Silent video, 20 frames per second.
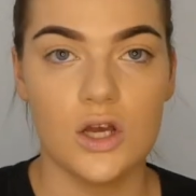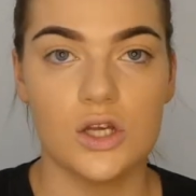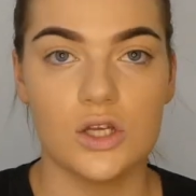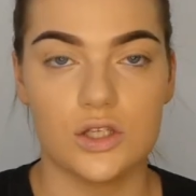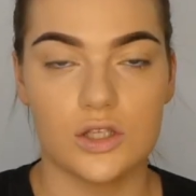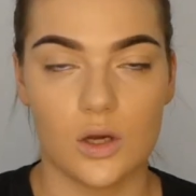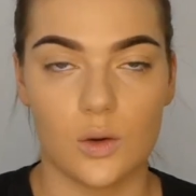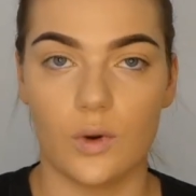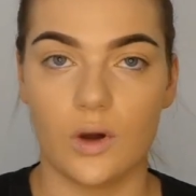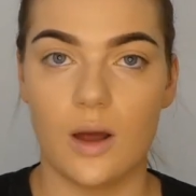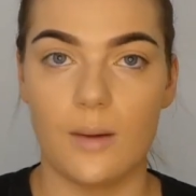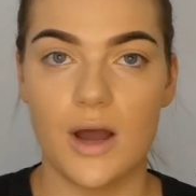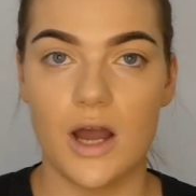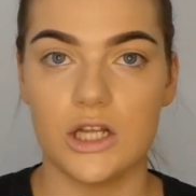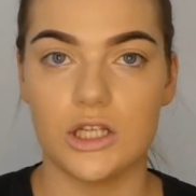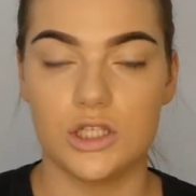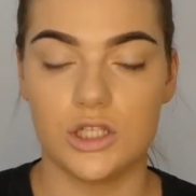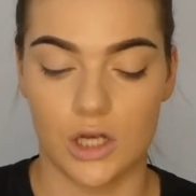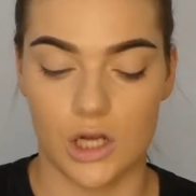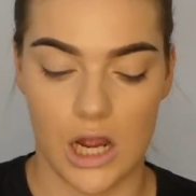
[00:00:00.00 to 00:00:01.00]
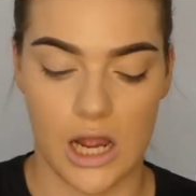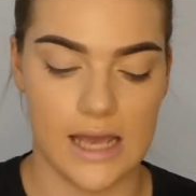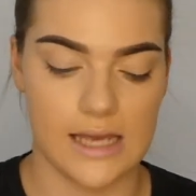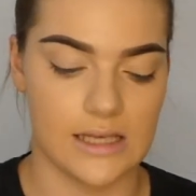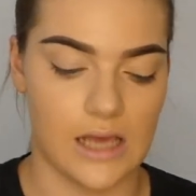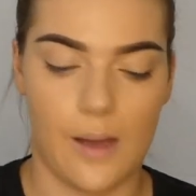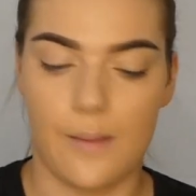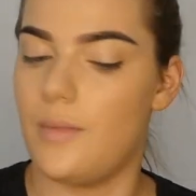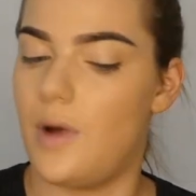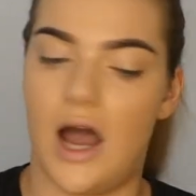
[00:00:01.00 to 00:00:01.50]
So what I might do
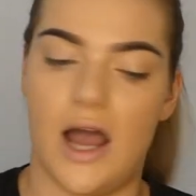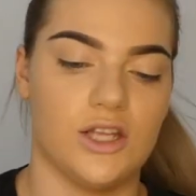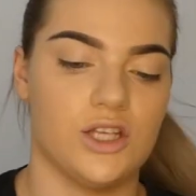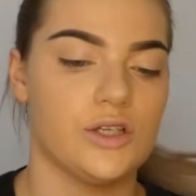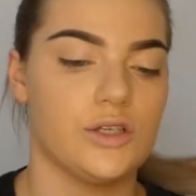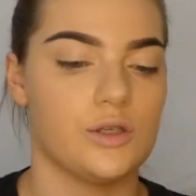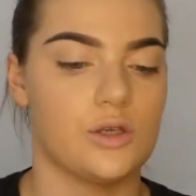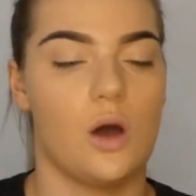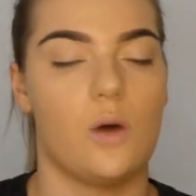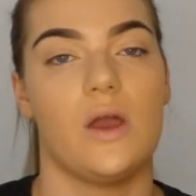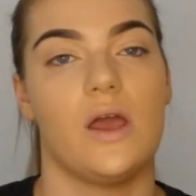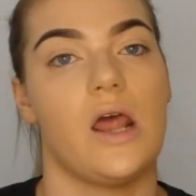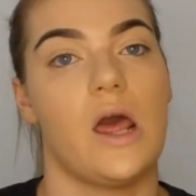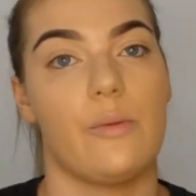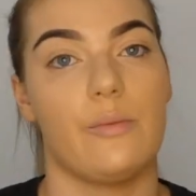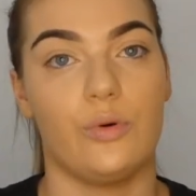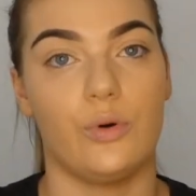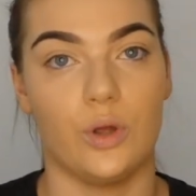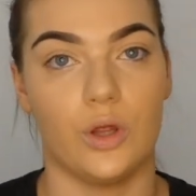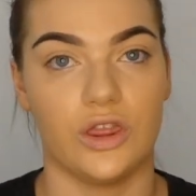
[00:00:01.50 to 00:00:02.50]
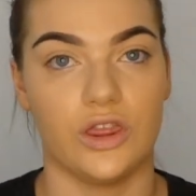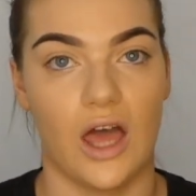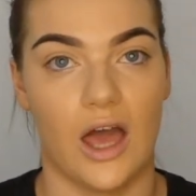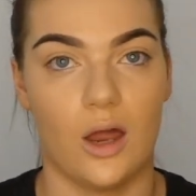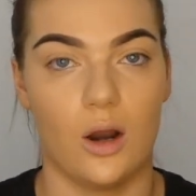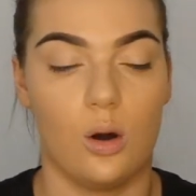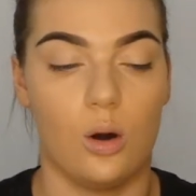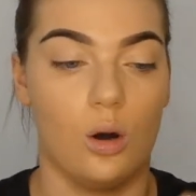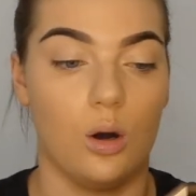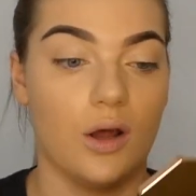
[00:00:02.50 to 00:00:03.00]
is I might just go in and put
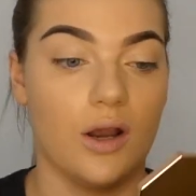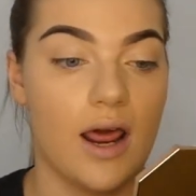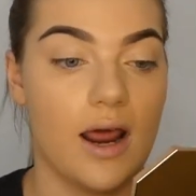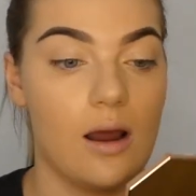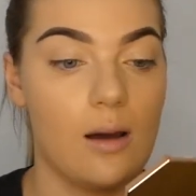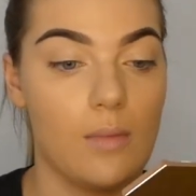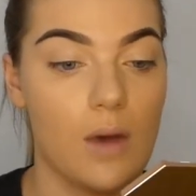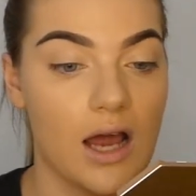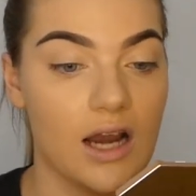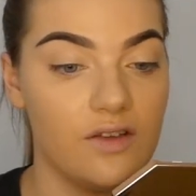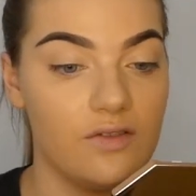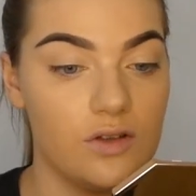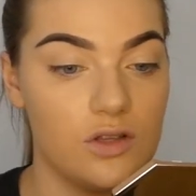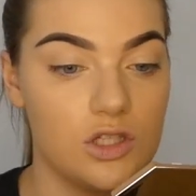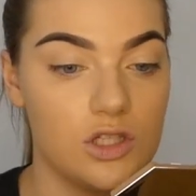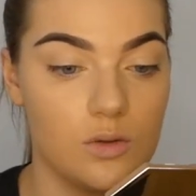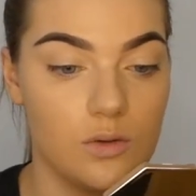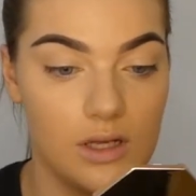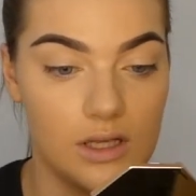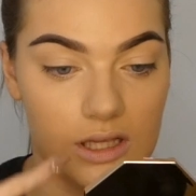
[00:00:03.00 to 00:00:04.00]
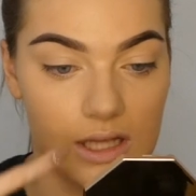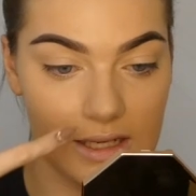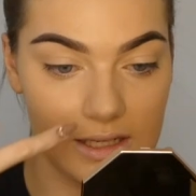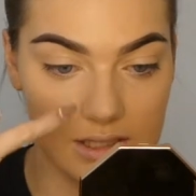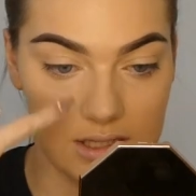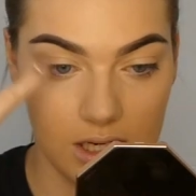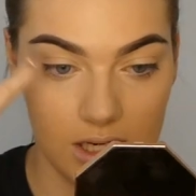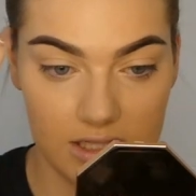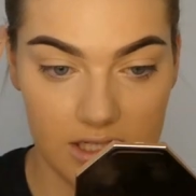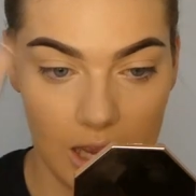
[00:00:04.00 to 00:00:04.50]
that on, and I might even do it like
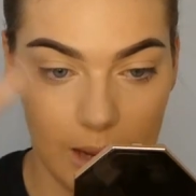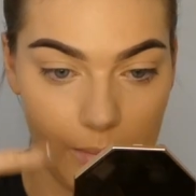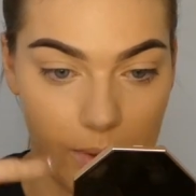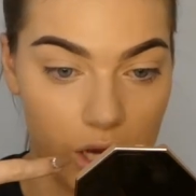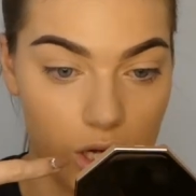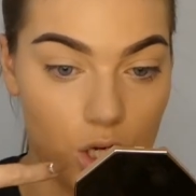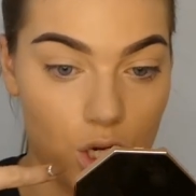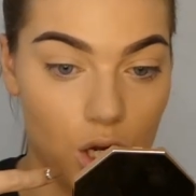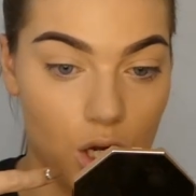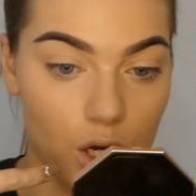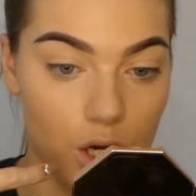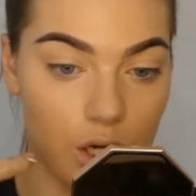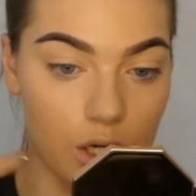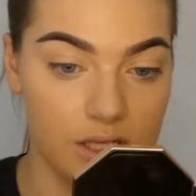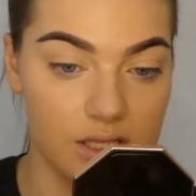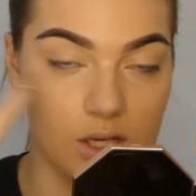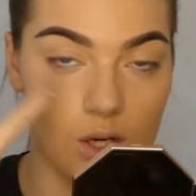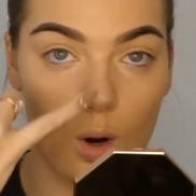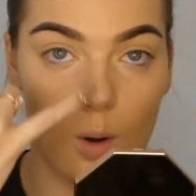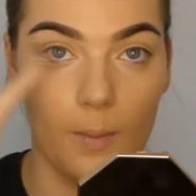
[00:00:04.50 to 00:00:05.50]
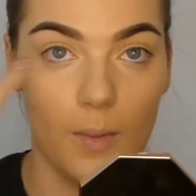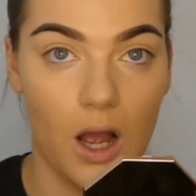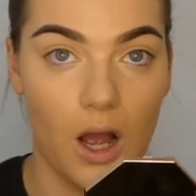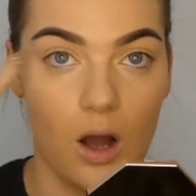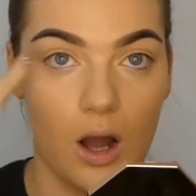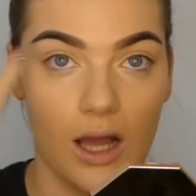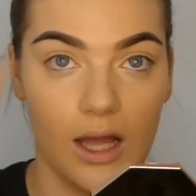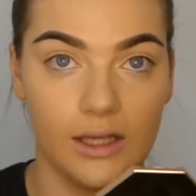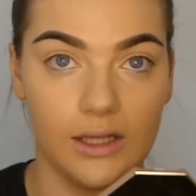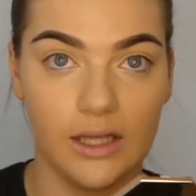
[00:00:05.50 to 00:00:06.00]
sort of down my nose and on my
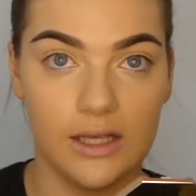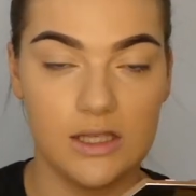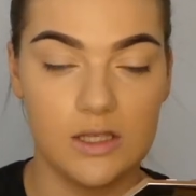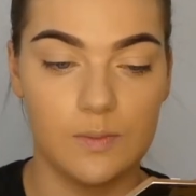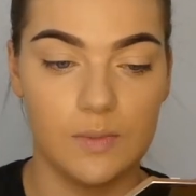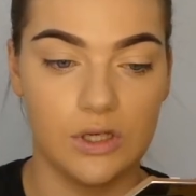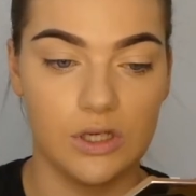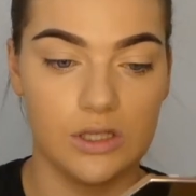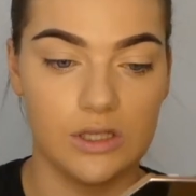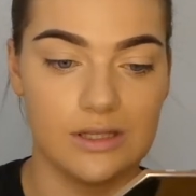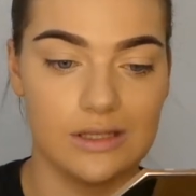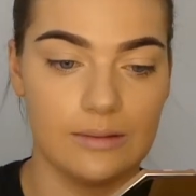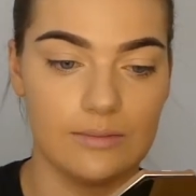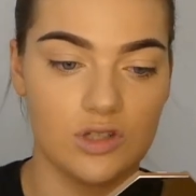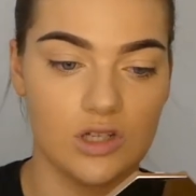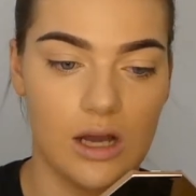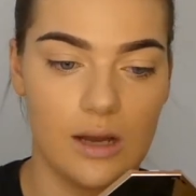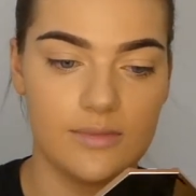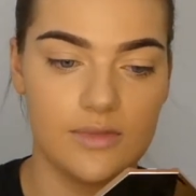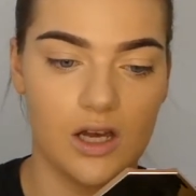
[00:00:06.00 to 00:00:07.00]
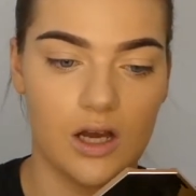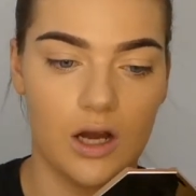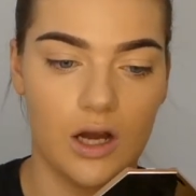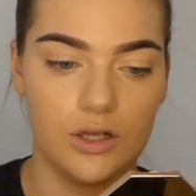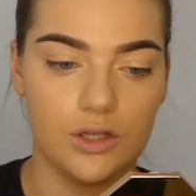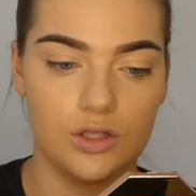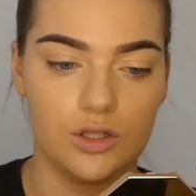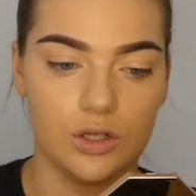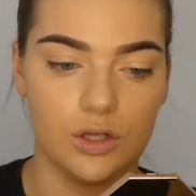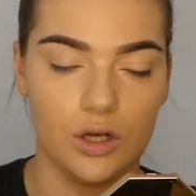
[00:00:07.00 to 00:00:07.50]
eyelids, because sometimes
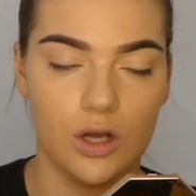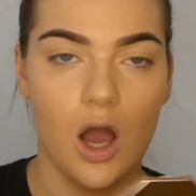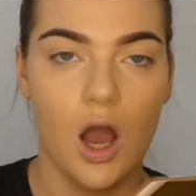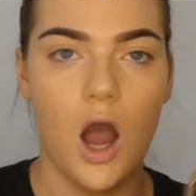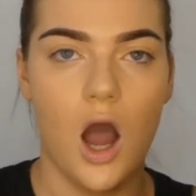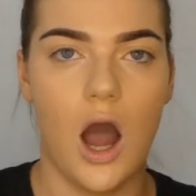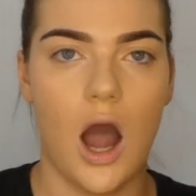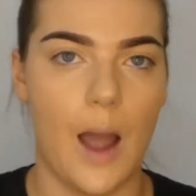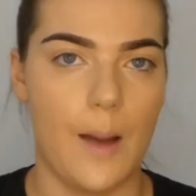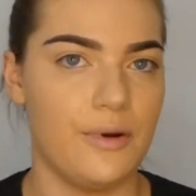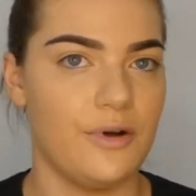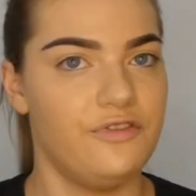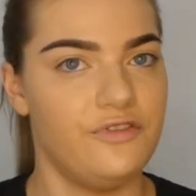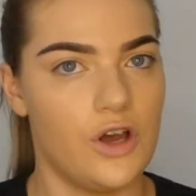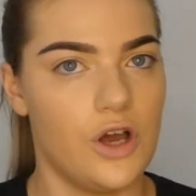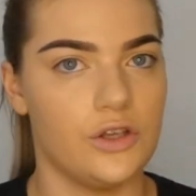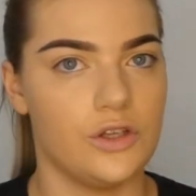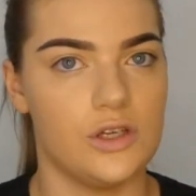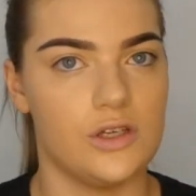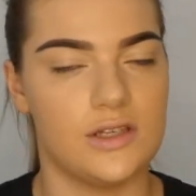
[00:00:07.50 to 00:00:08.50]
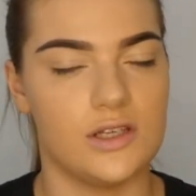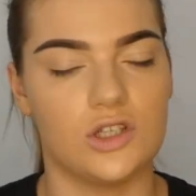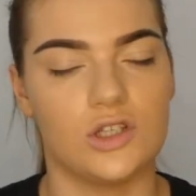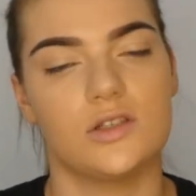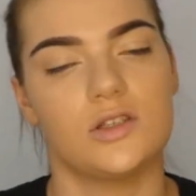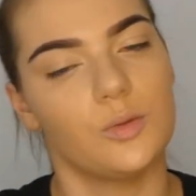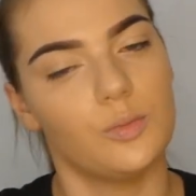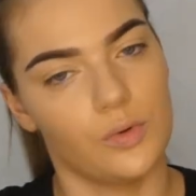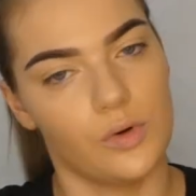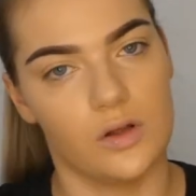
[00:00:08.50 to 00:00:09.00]
I prefer using
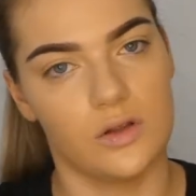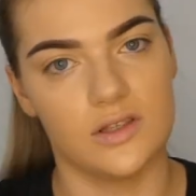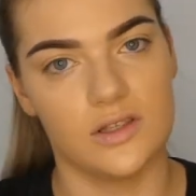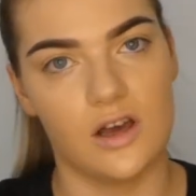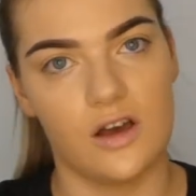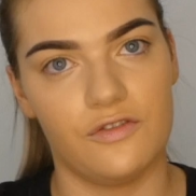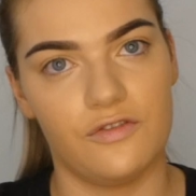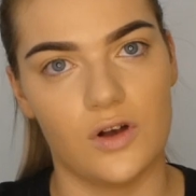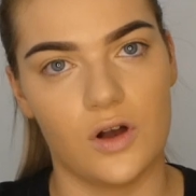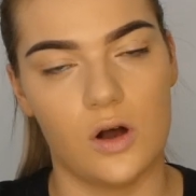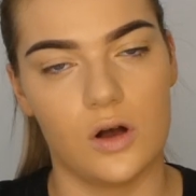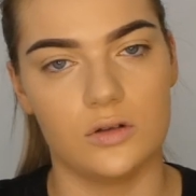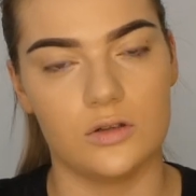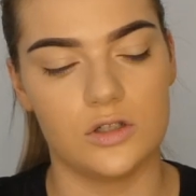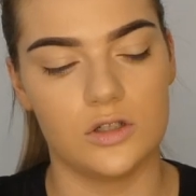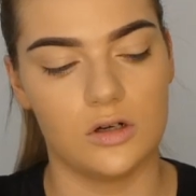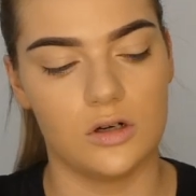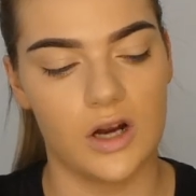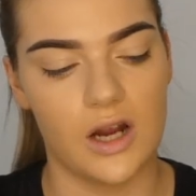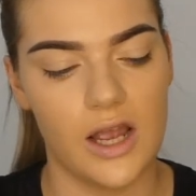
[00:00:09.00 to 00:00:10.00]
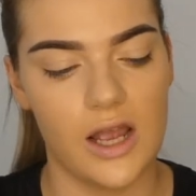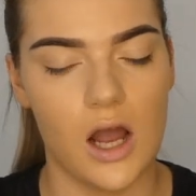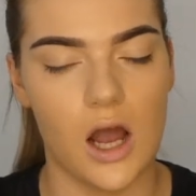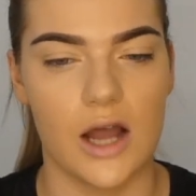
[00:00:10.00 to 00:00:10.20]
just a bronzer for contouring.